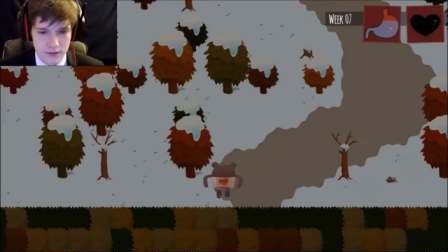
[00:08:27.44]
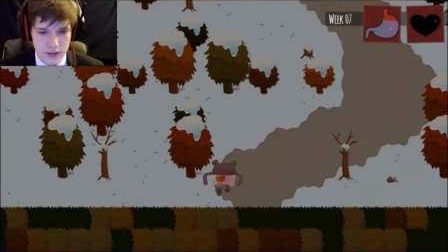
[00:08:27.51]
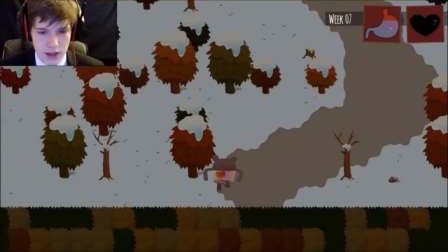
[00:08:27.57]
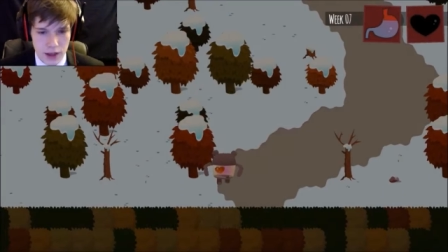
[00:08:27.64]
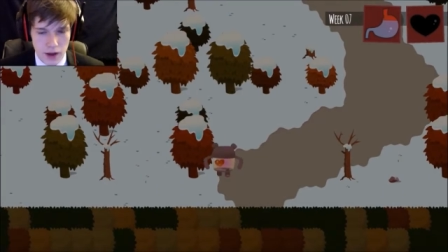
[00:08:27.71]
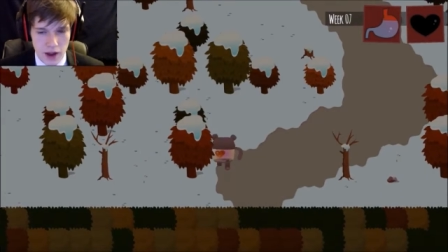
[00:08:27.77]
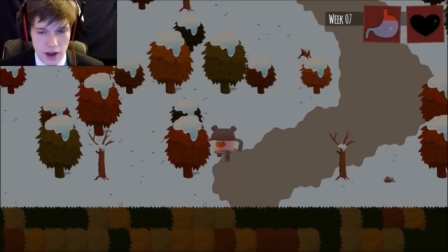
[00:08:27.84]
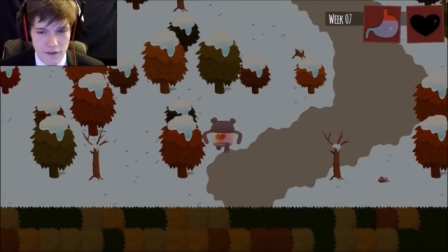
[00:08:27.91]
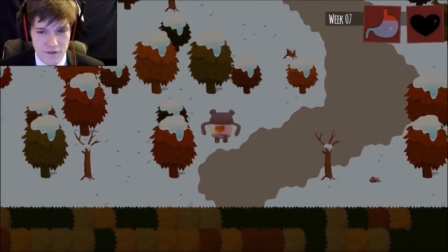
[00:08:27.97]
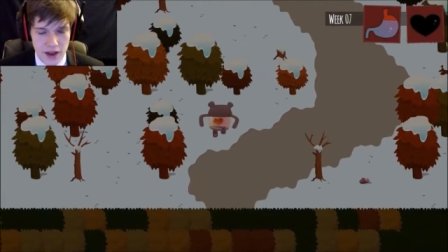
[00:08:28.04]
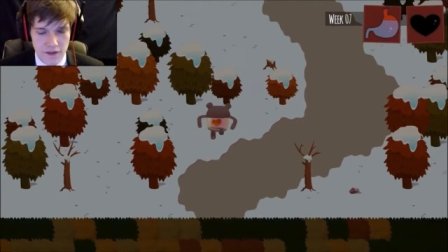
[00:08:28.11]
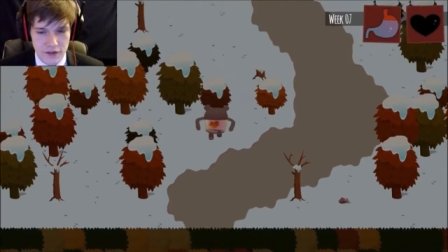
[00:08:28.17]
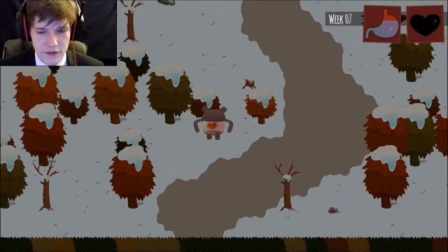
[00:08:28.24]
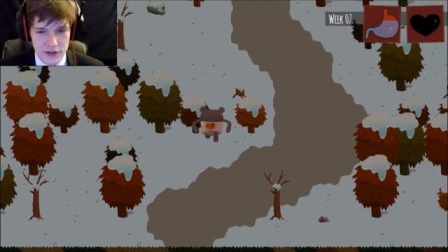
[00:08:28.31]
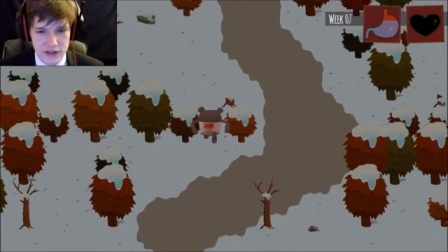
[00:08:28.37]
I, I've
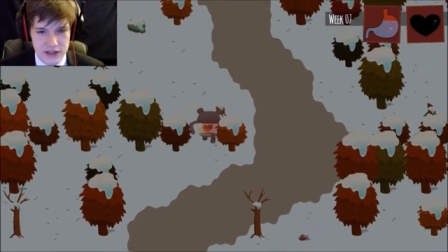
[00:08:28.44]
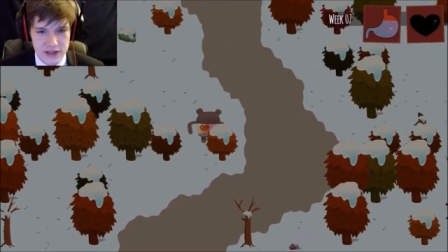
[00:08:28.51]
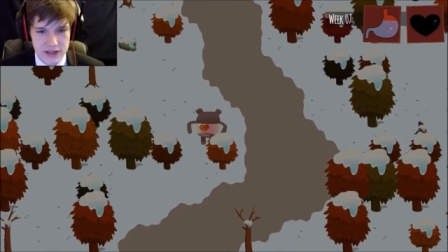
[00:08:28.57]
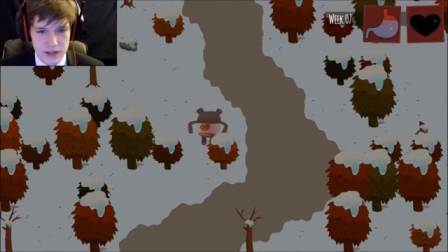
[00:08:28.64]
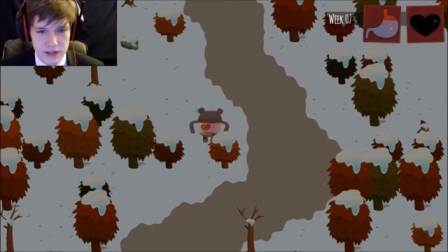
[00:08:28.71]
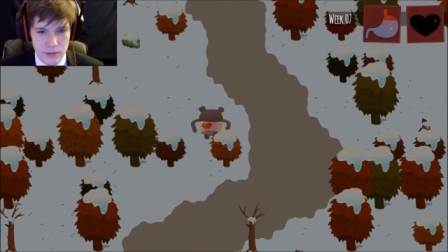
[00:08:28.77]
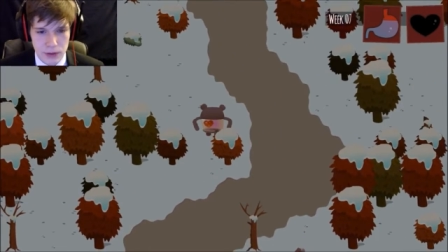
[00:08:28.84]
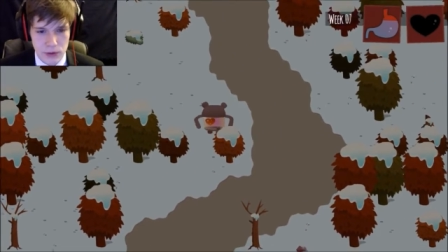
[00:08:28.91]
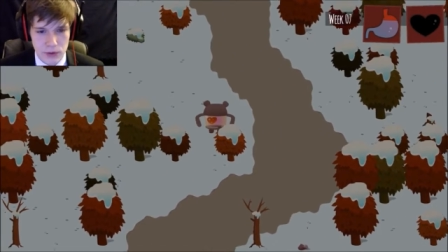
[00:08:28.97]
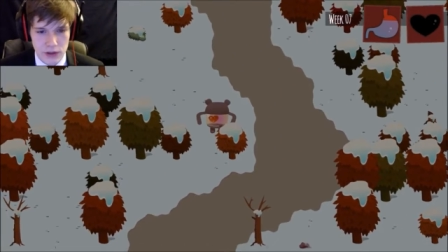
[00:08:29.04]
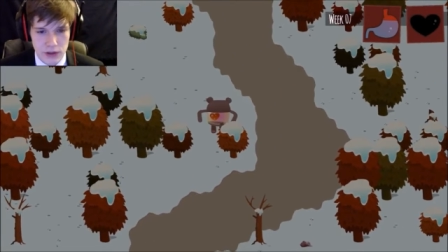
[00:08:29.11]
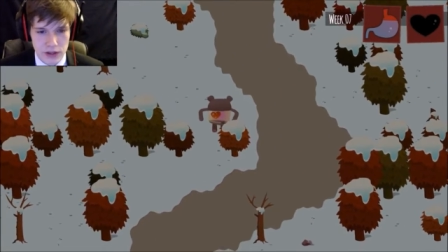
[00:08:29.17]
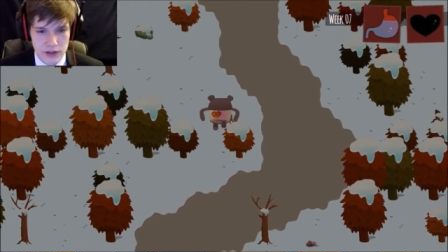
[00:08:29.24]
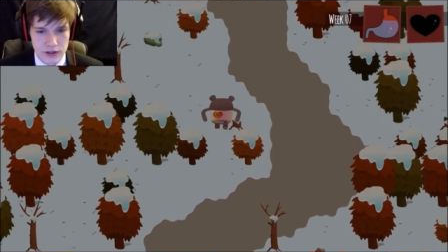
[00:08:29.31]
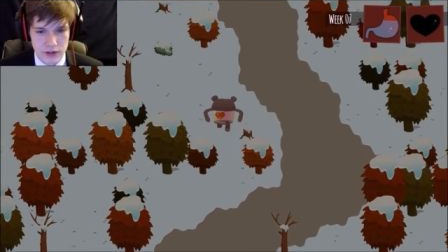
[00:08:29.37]
never seen somebody who
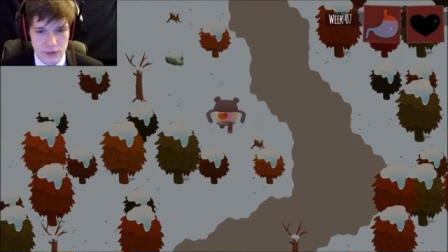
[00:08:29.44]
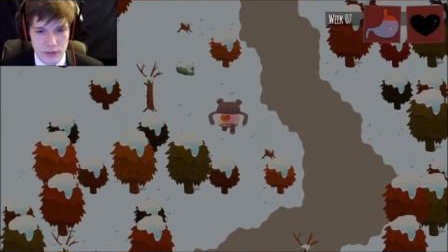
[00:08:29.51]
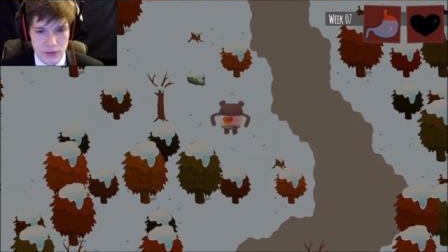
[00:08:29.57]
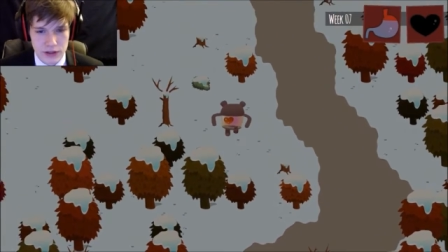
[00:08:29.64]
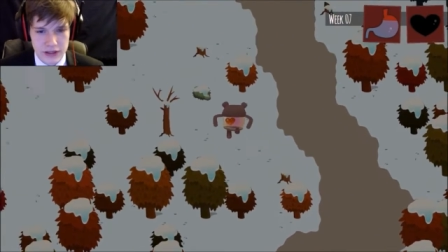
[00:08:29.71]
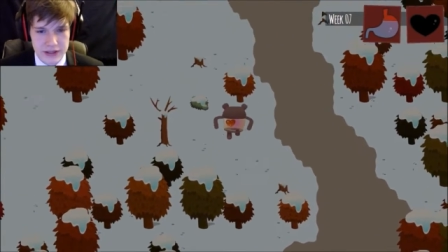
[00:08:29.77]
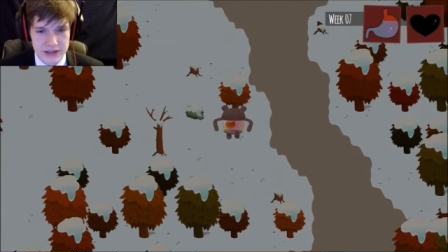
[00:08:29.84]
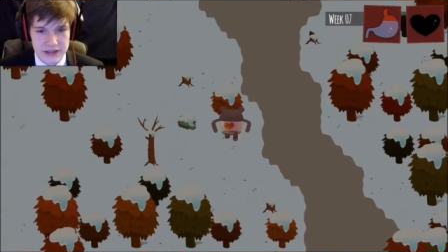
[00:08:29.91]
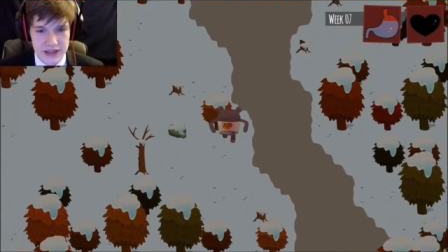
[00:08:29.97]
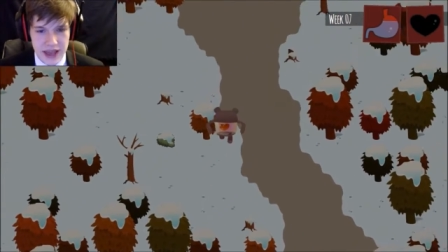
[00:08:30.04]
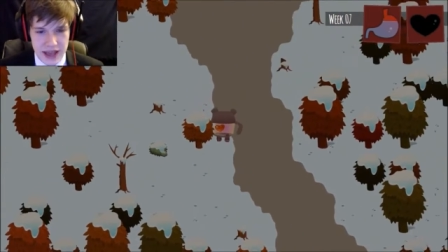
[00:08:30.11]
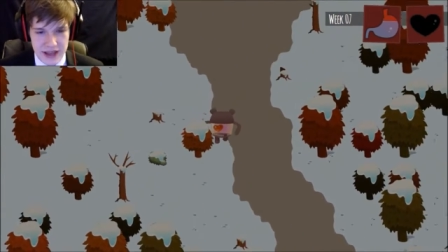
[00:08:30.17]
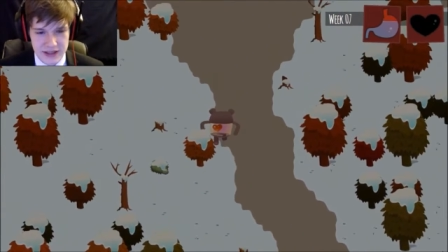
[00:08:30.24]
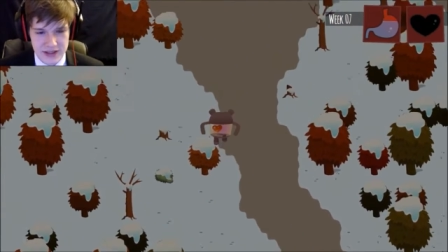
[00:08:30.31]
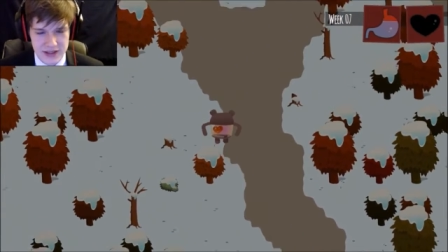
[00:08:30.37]
can release
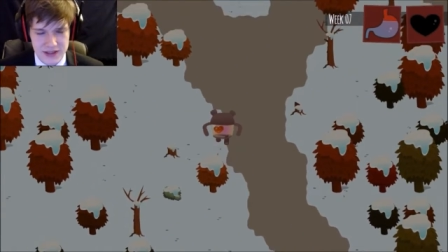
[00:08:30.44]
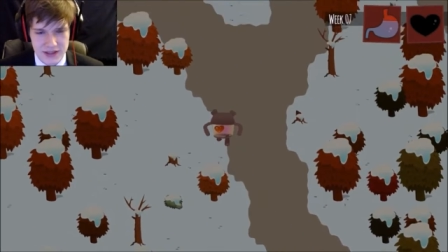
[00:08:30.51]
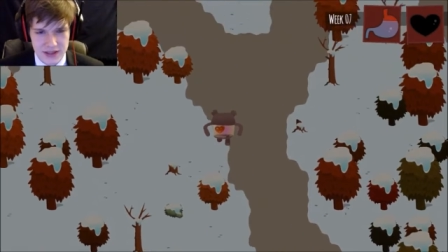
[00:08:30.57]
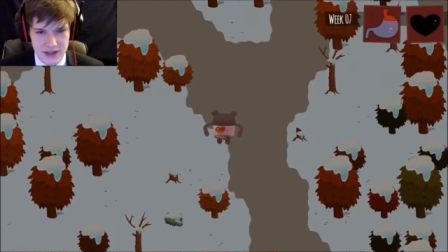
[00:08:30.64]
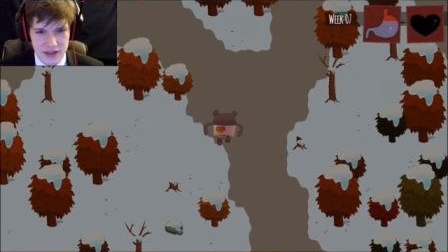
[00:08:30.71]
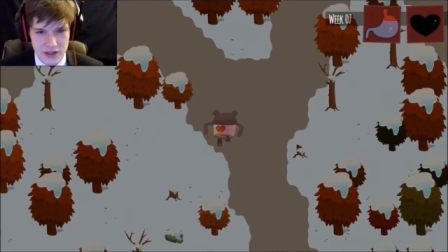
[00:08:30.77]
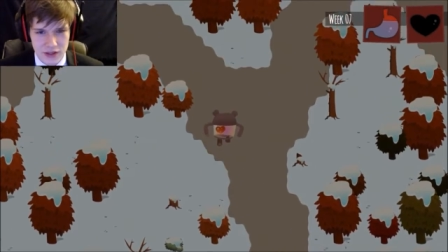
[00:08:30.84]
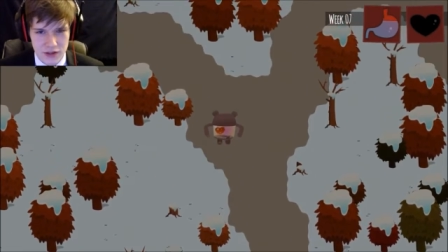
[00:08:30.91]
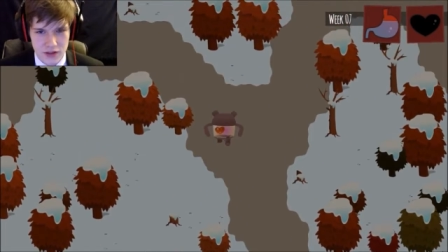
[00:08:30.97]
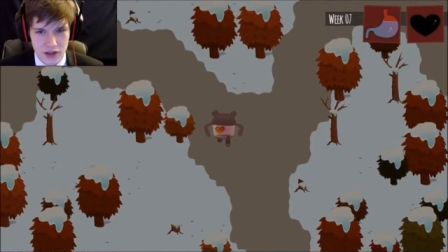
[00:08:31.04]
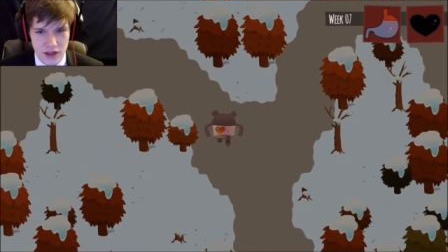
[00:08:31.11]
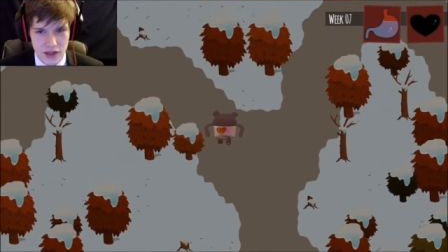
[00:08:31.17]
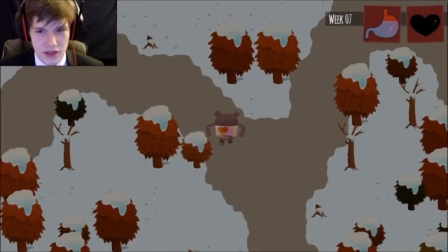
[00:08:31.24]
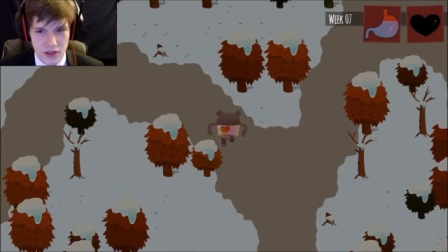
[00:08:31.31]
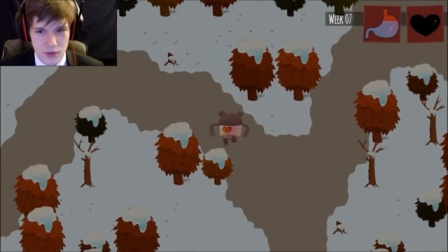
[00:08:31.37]
gas in
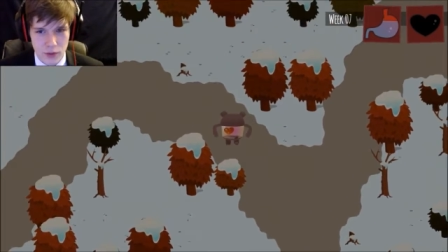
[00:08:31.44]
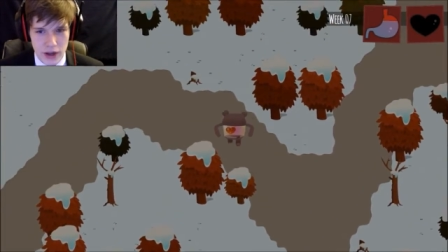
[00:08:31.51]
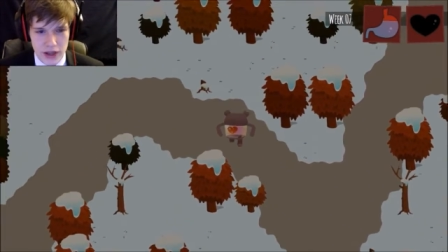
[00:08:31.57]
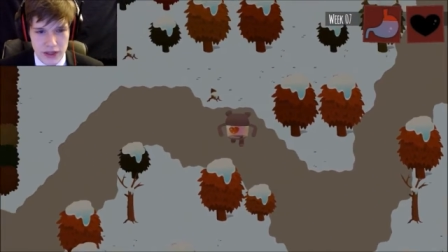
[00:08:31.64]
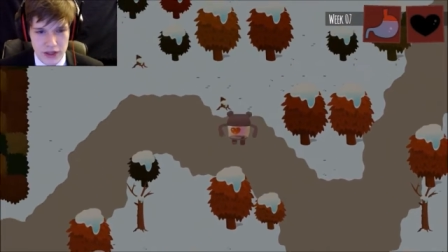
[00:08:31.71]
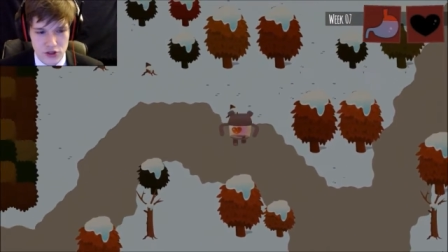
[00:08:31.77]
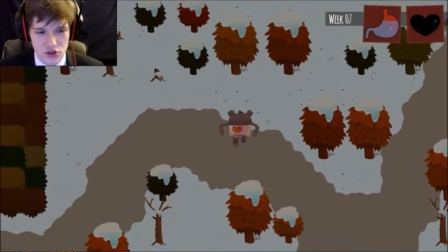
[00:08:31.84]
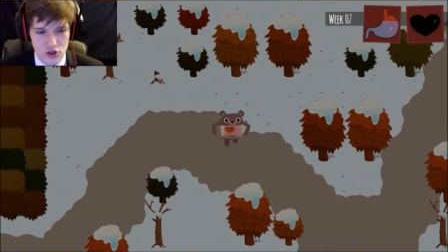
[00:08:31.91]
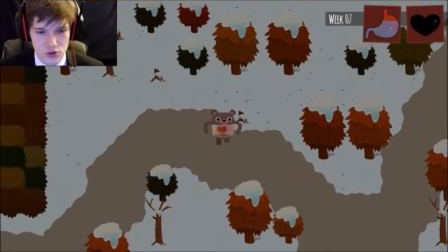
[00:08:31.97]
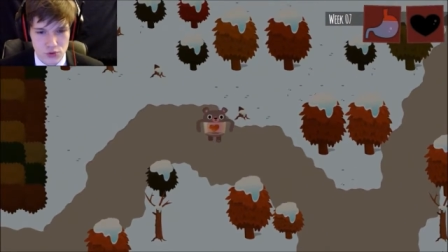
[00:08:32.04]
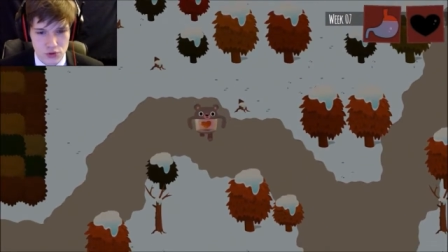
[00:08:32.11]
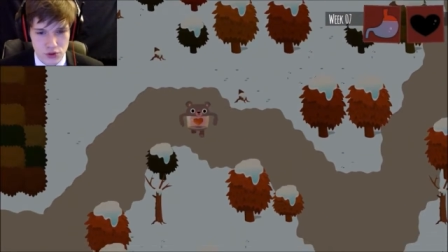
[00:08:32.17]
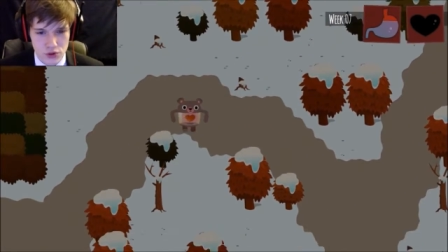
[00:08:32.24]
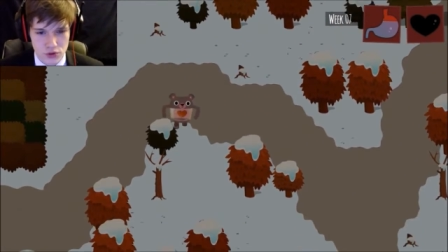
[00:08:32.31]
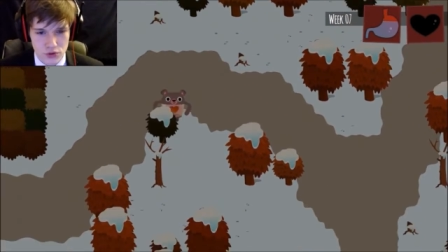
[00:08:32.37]
in the way that you
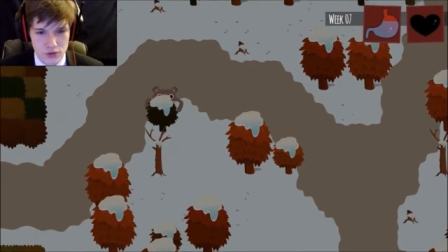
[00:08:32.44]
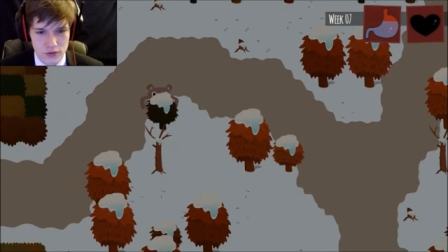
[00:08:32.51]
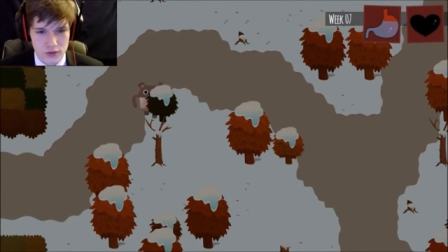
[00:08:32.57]
do.